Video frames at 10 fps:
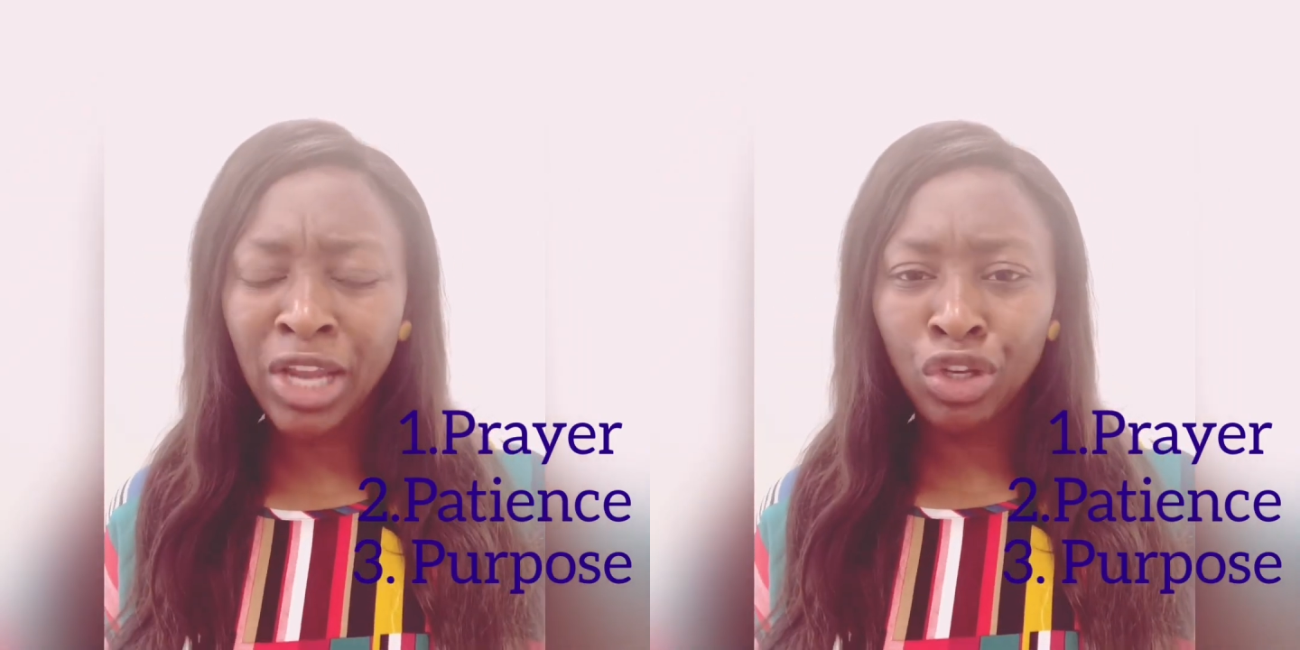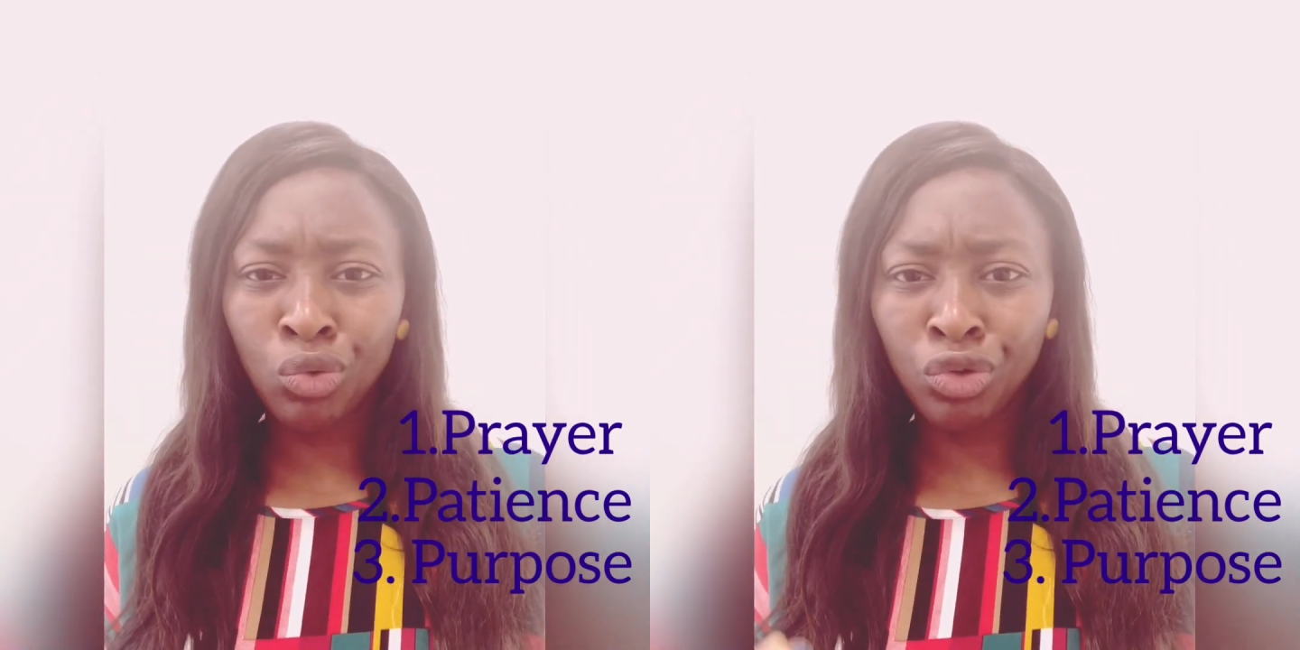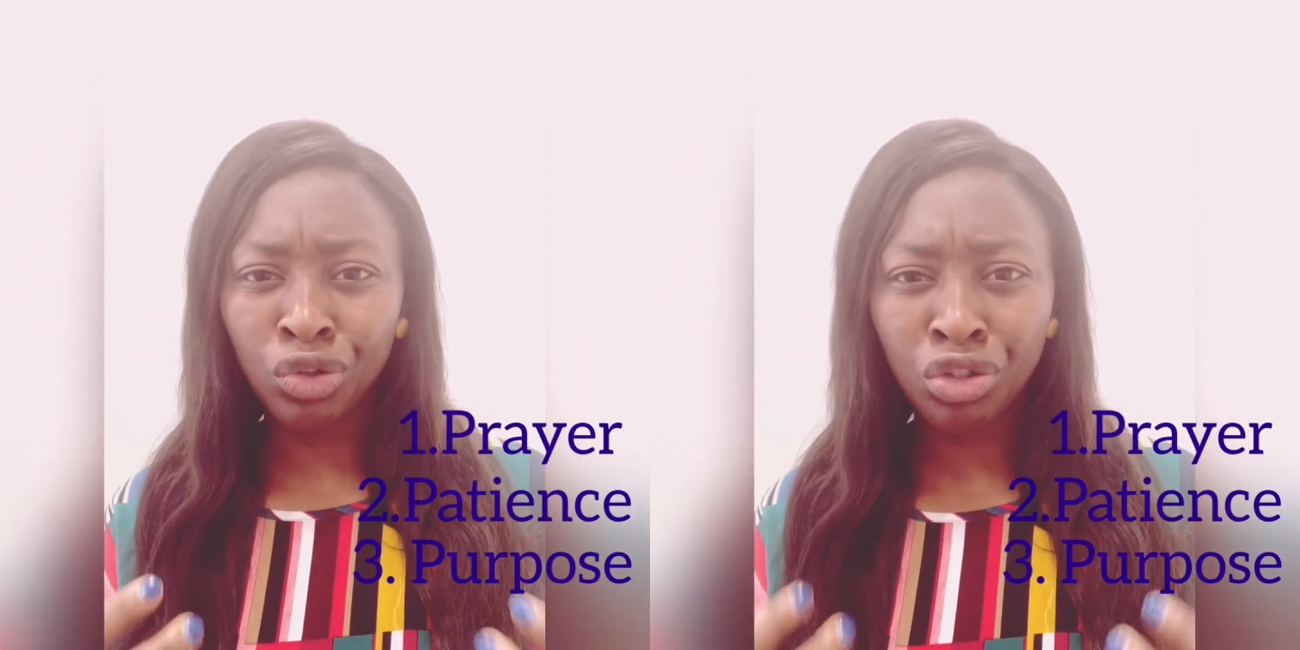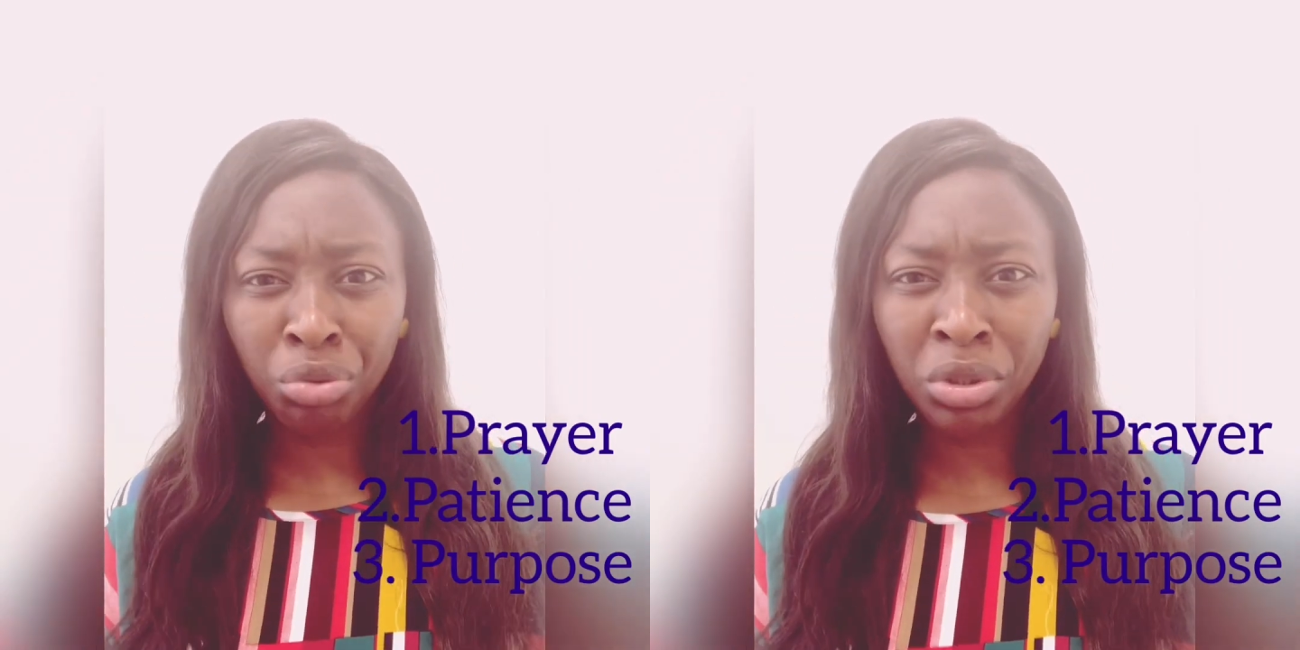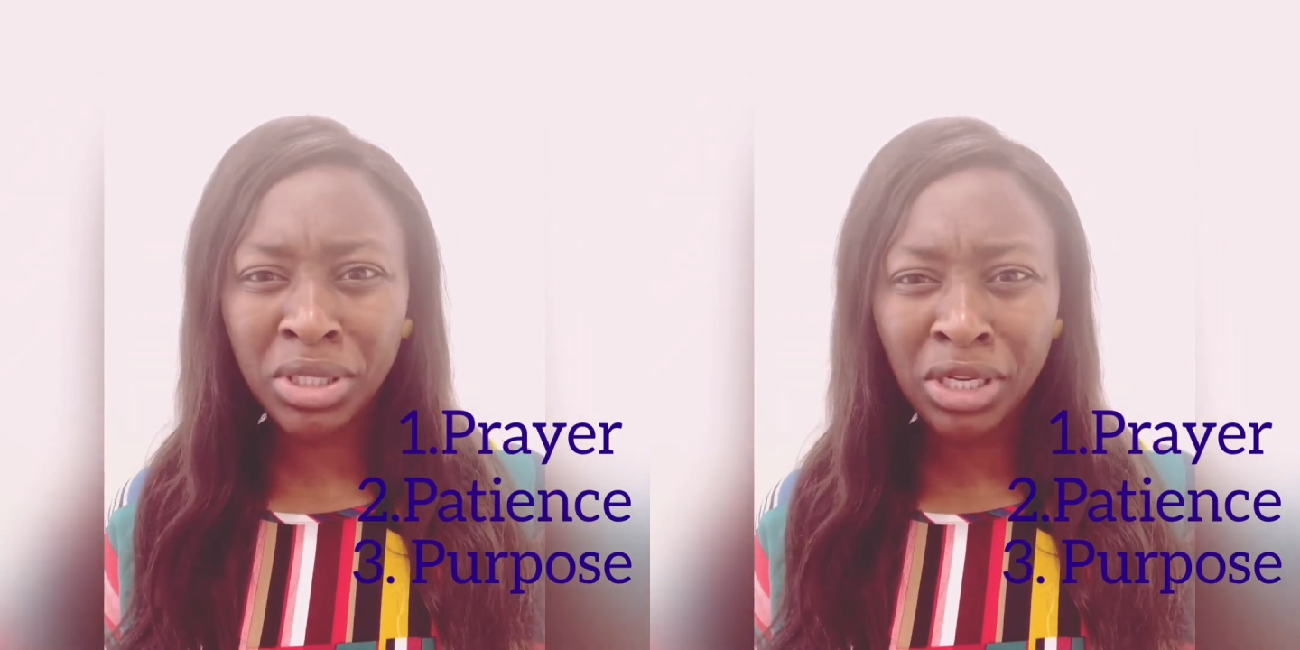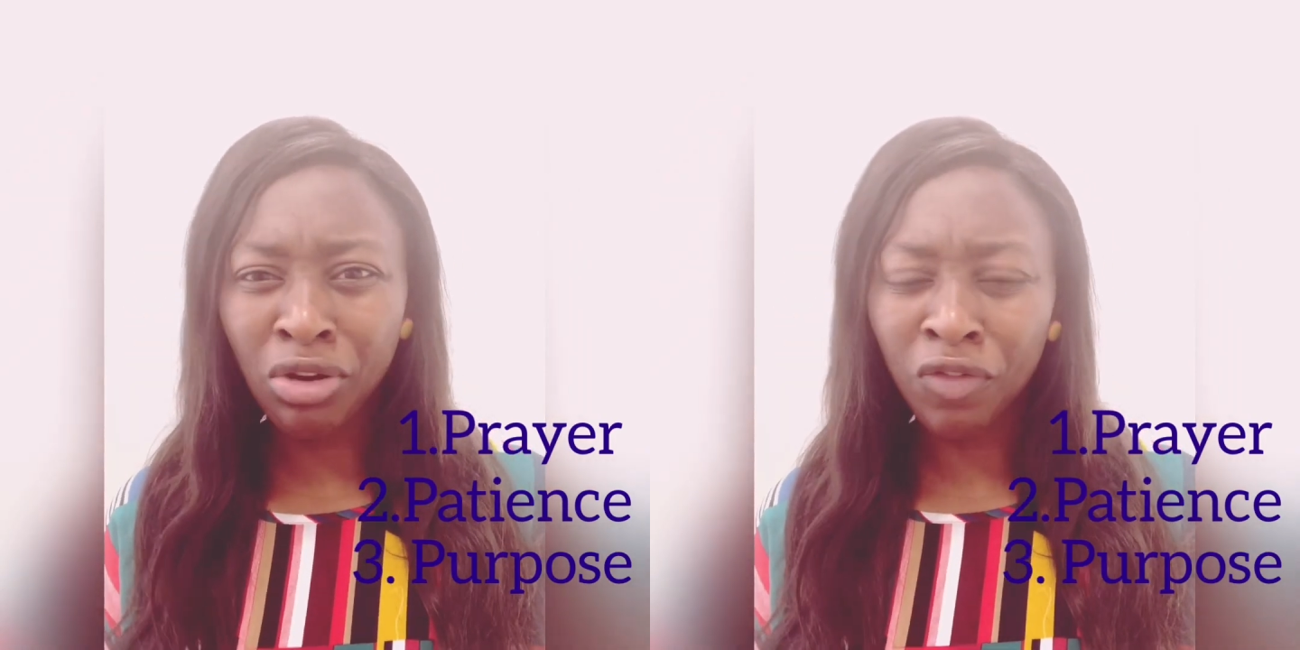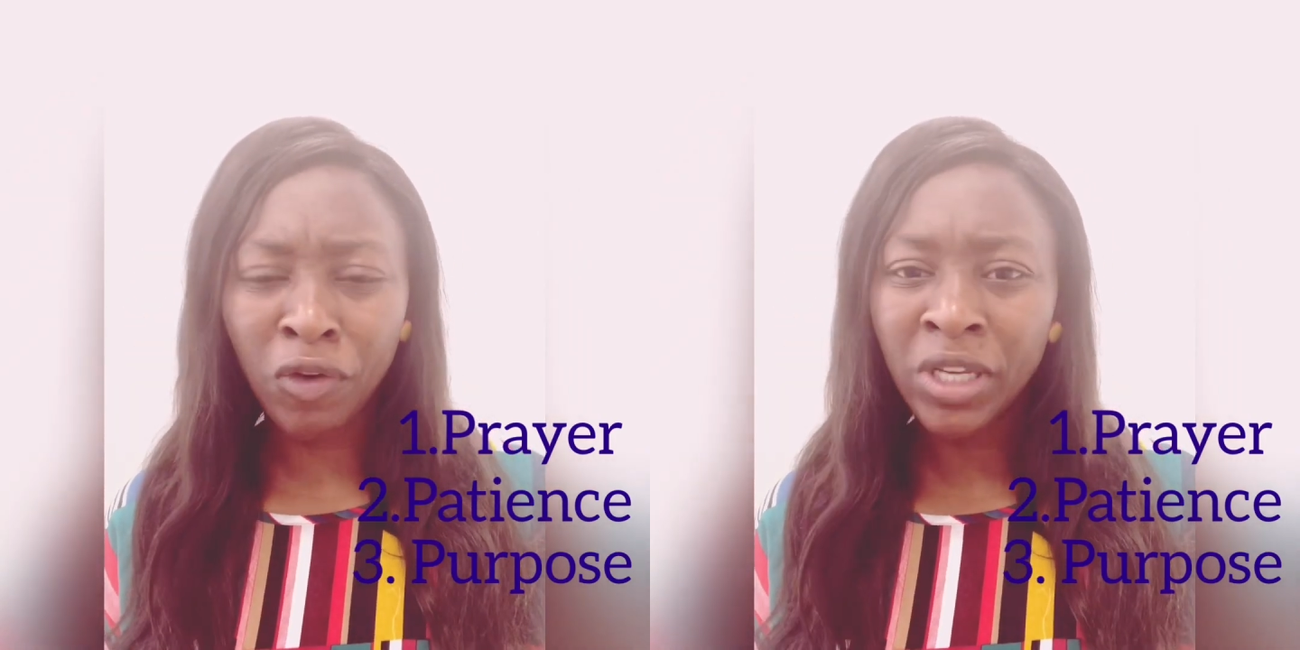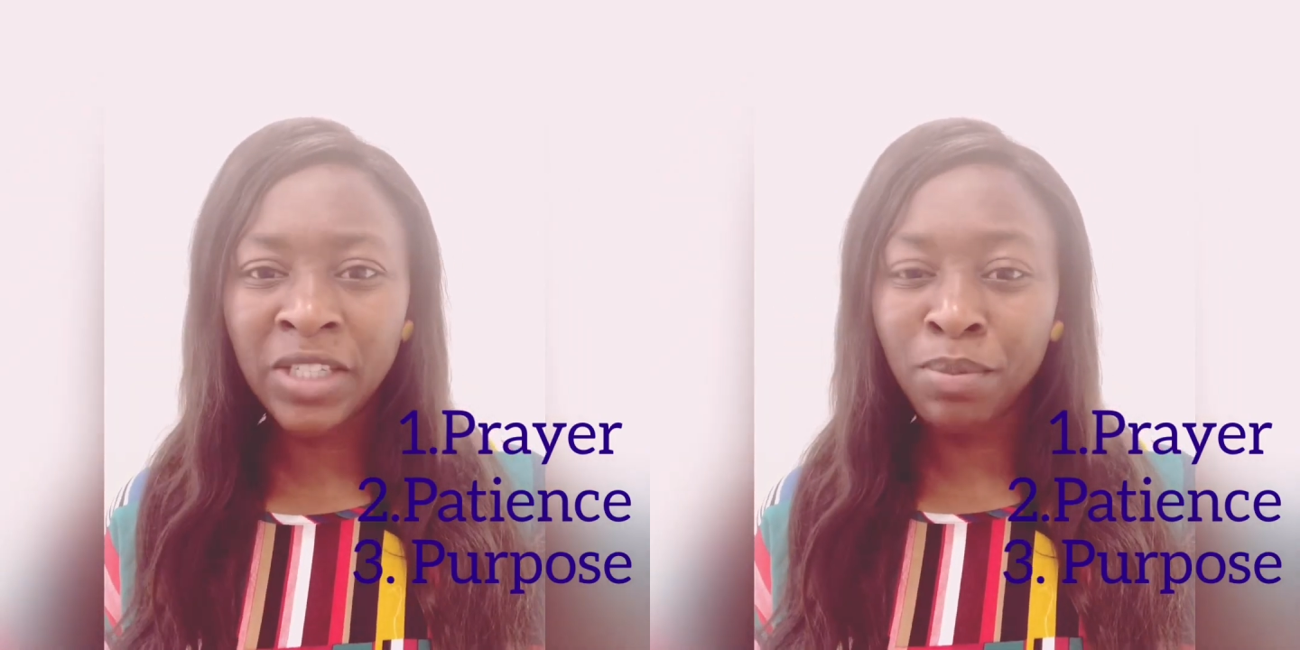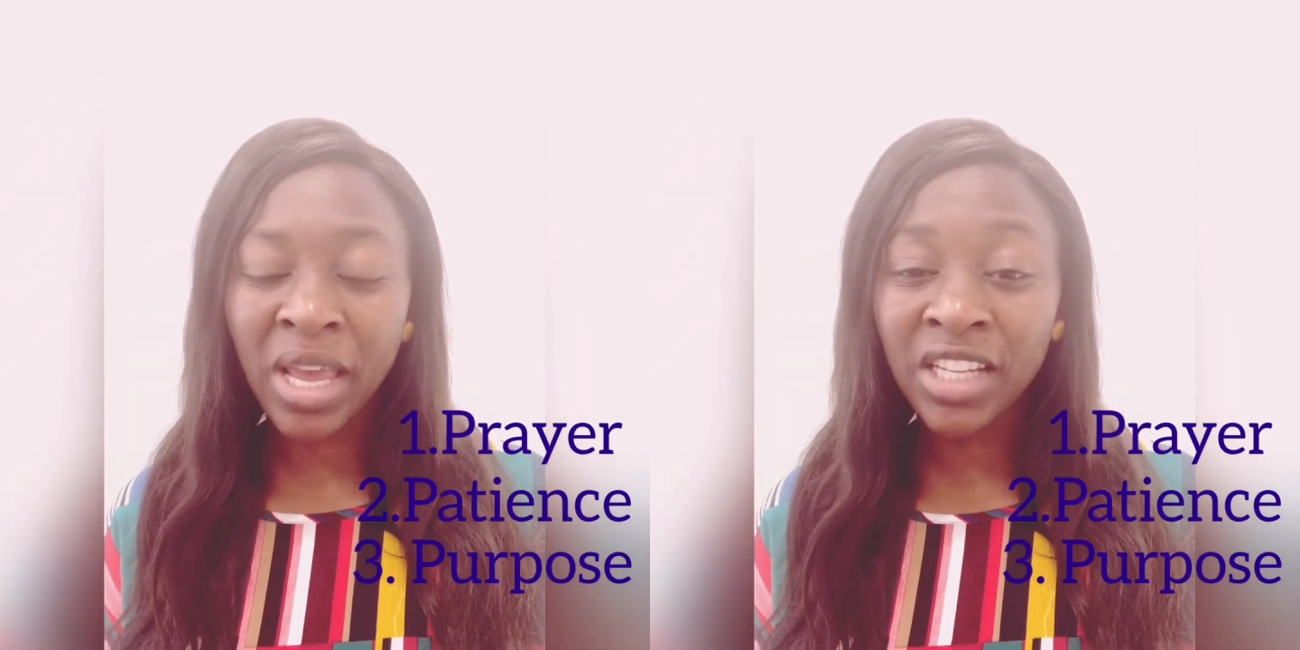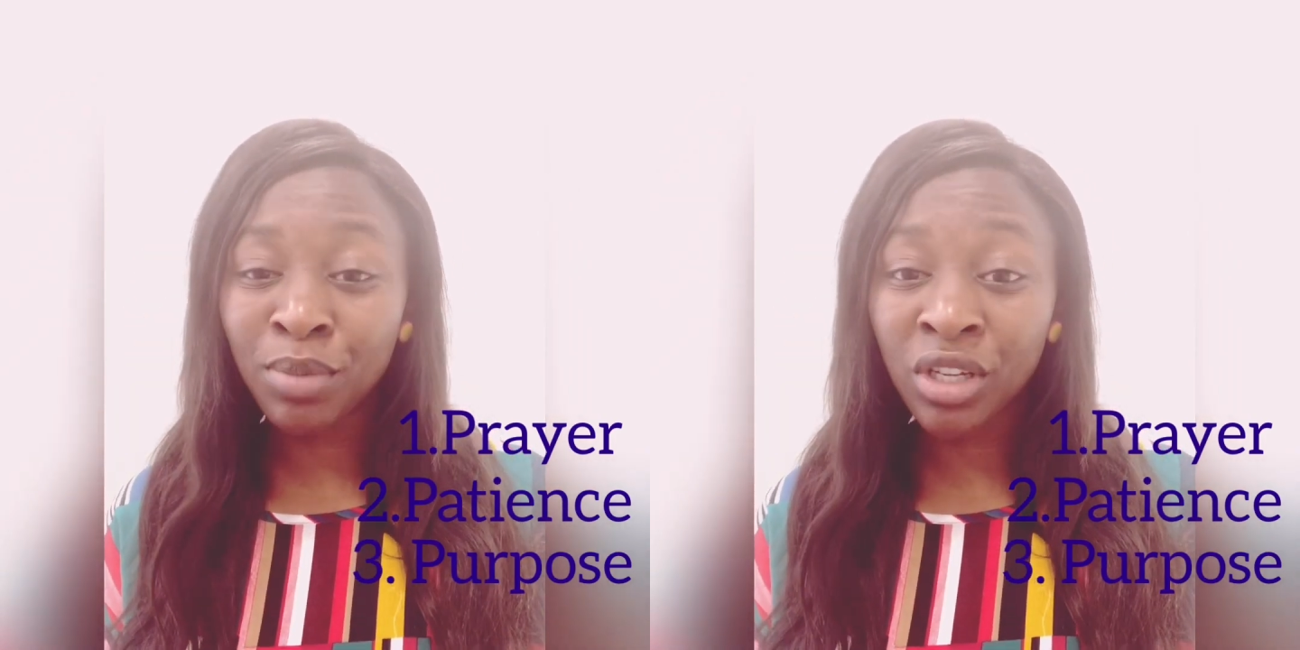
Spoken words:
and you're trusting God for his best,